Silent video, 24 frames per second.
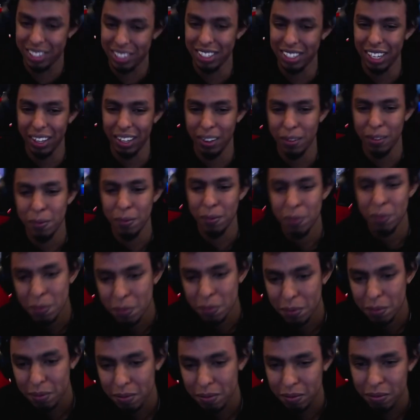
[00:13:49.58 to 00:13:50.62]
shit.
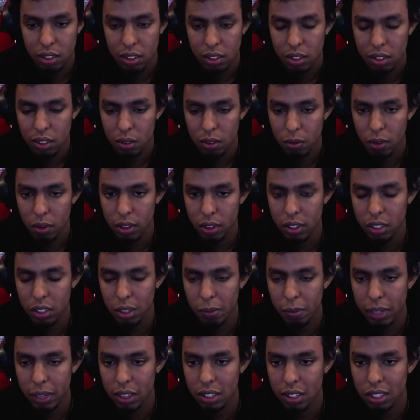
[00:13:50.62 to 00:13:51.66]
Well, this should
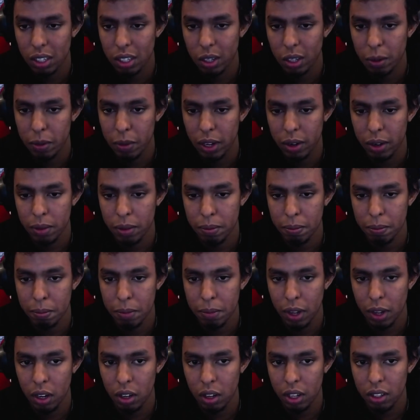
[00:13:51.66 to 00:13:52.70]
make things a little bit
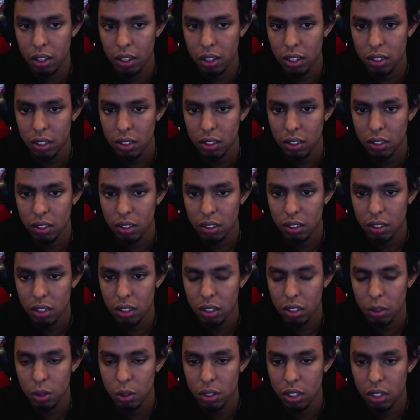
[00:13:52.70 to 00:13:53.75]
better, I think.
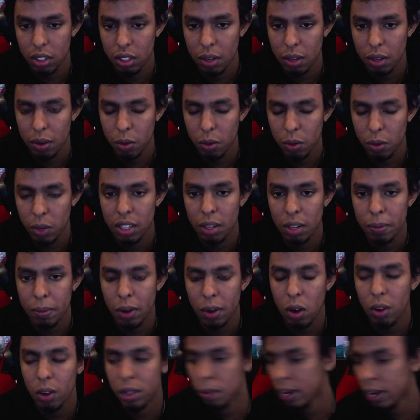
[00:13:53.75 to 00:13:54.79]
Oh shit! They're
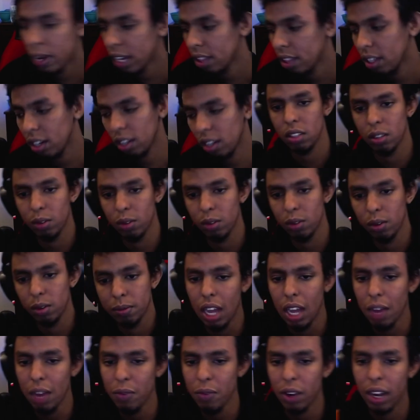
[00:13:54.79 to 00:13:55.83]
back in the room.
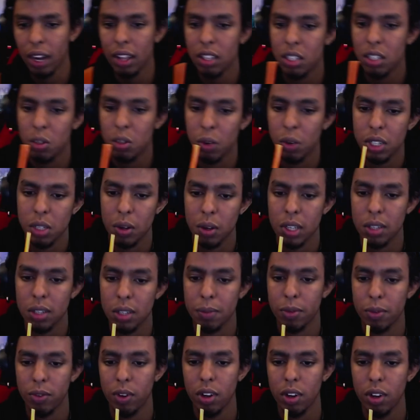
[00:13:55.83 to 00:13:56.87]
I forgot this is where she was
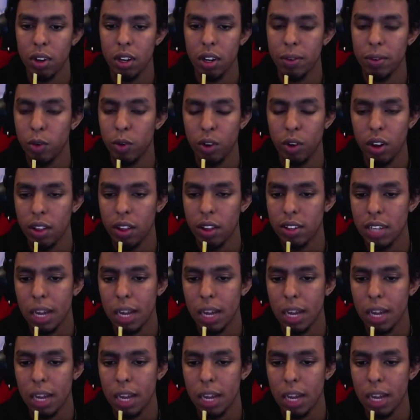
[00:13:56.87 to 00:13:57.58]
before all this